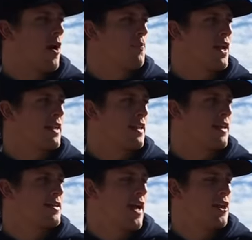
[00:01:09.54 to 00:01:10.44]
up like
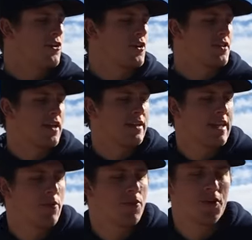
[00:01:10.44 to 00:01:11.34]
this, and you're just gonna
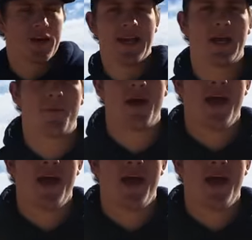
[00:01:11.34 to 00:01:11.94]
lead with your hip,